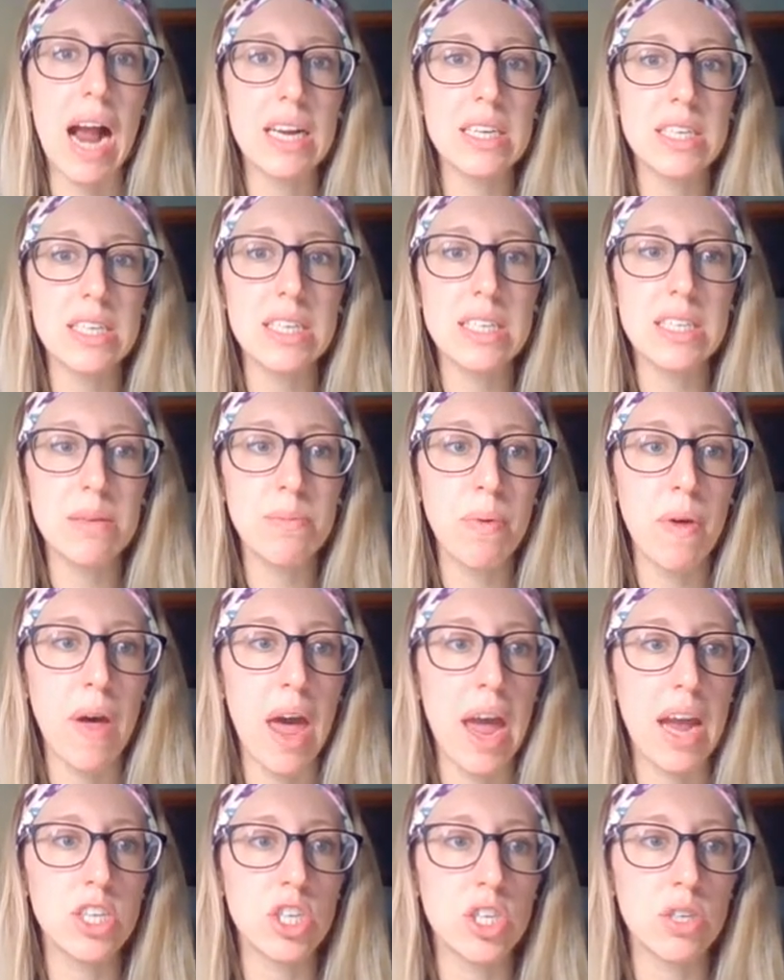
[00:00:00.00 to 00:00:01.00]
access the
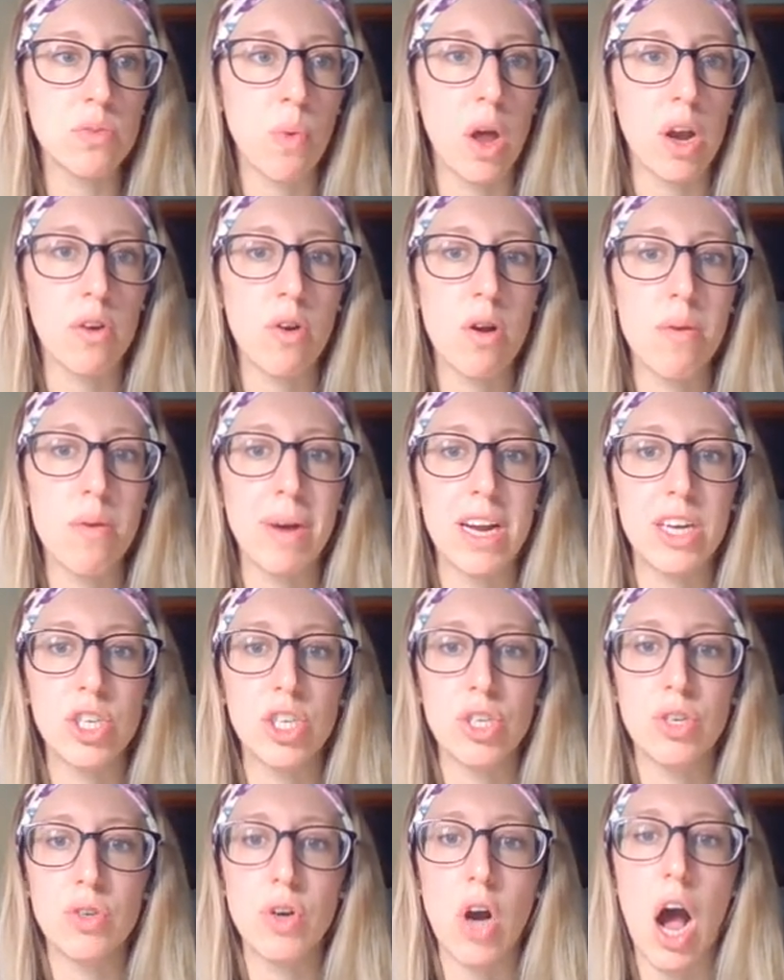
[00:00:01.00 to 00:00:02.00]
play, just want to remind
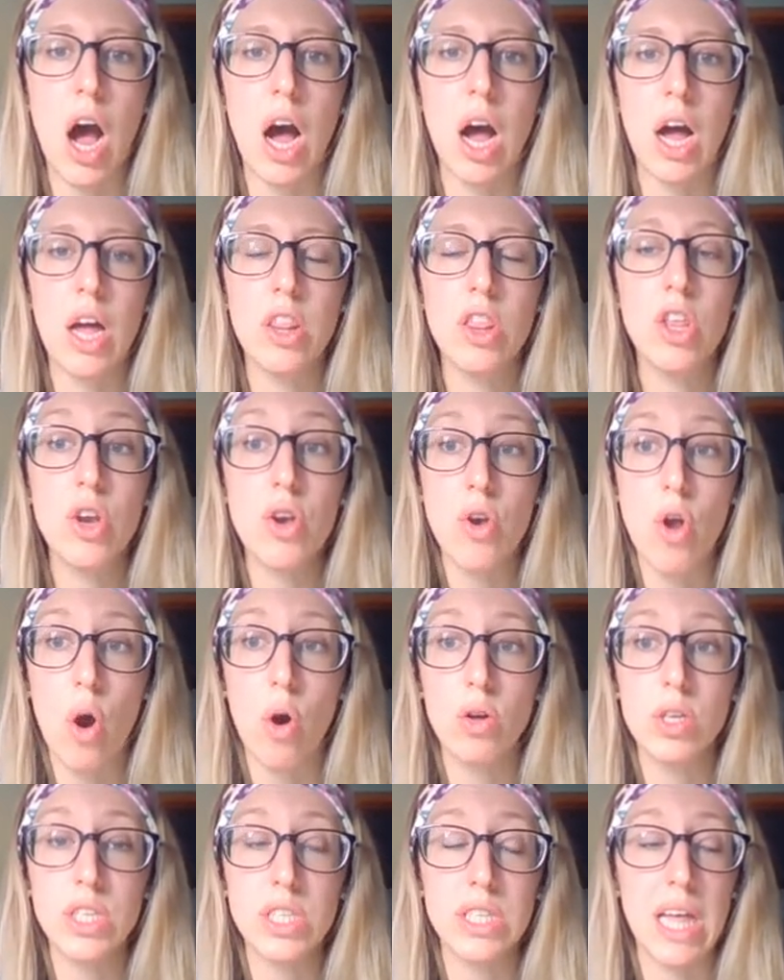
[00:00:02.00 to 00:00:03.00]
you on the
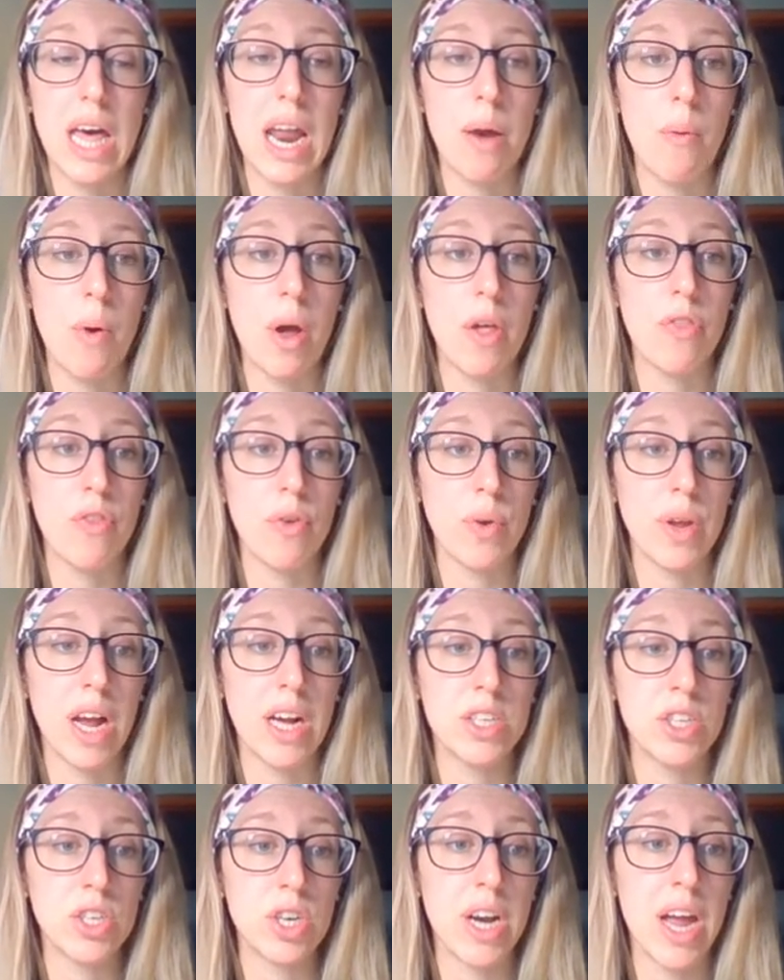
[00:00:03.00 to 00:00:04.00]
notes that I went through
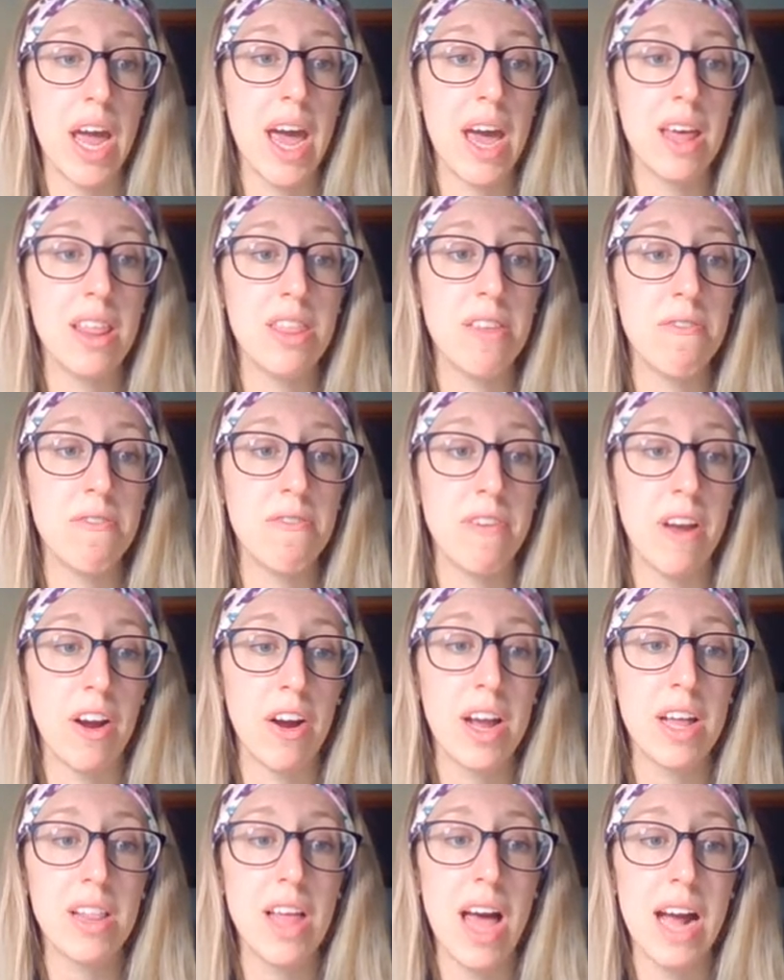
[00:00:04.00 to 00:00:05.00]
yesterday, the
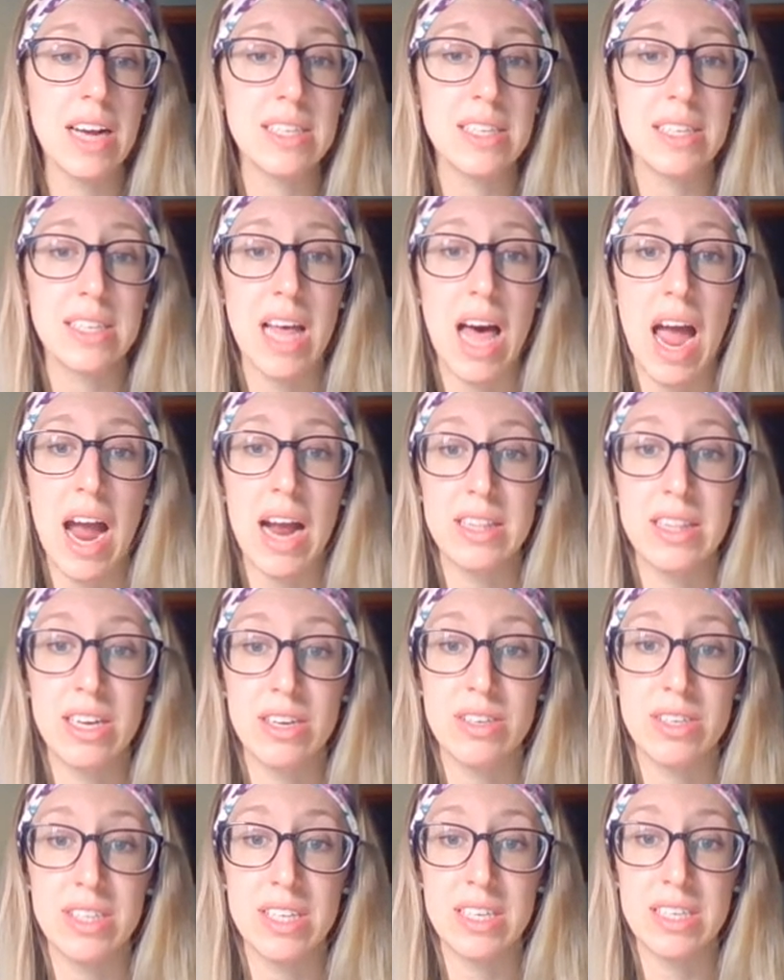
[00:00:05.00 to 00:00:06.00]
very last slide,
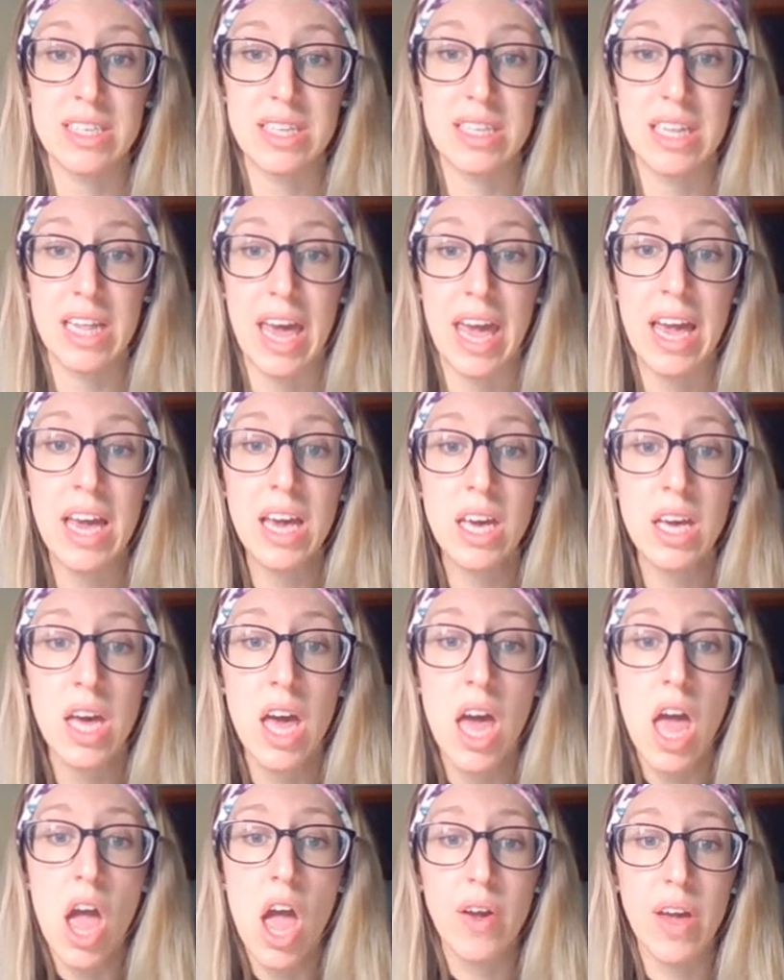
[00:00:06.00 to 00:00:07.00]
there's this link.
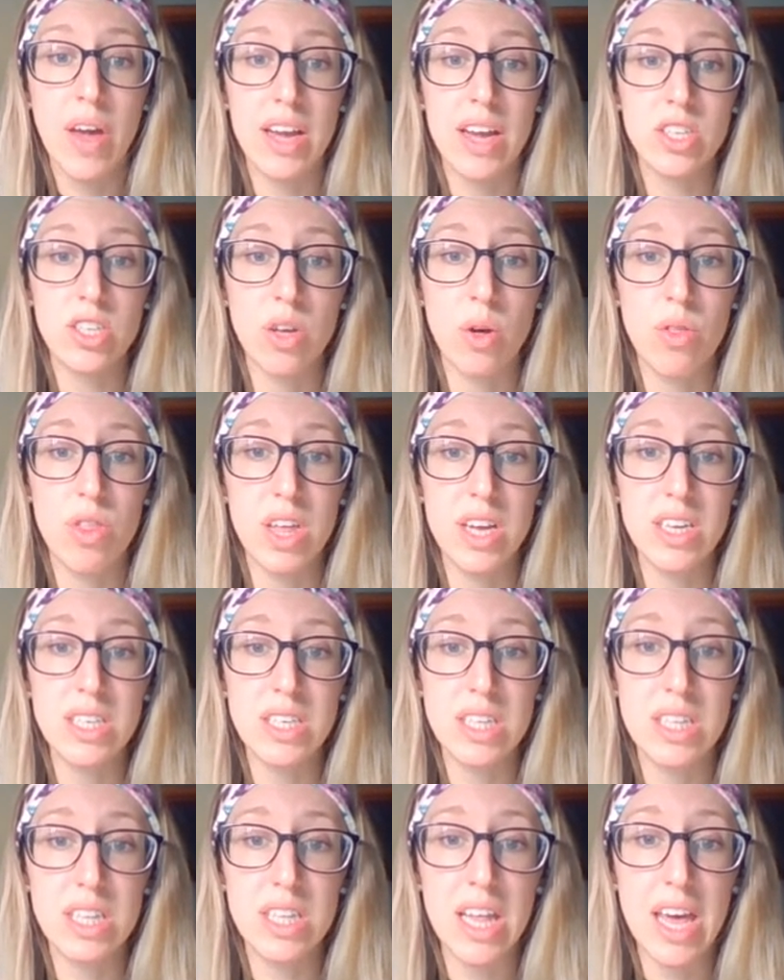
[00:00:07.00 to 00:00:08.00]
Okay, so
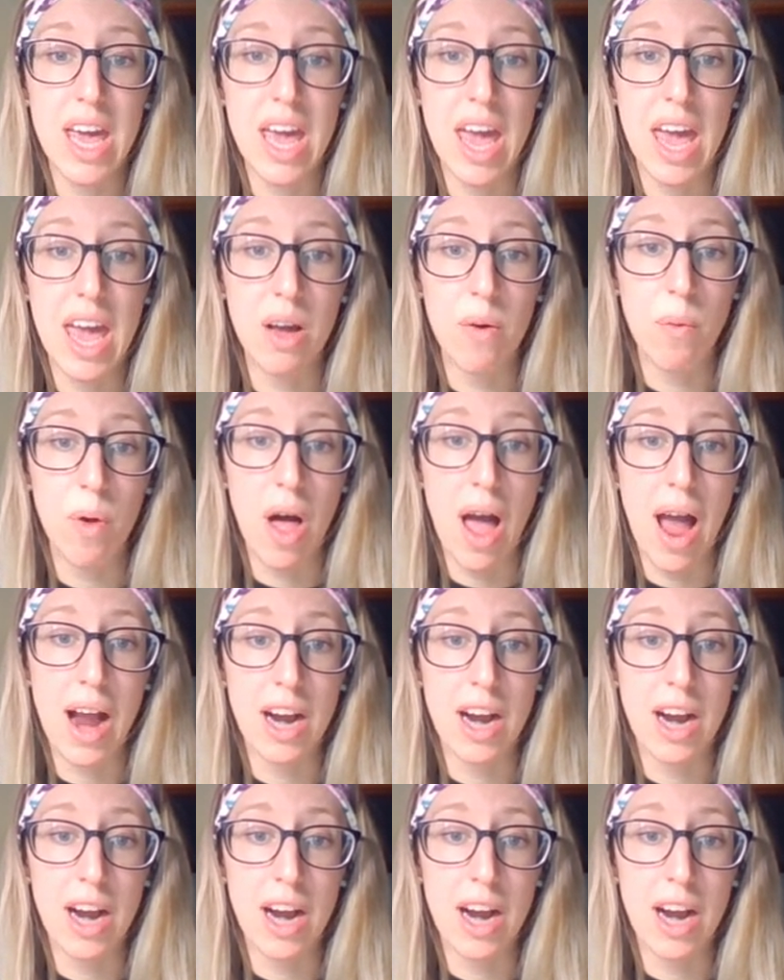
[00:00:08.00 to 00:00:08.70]
this link will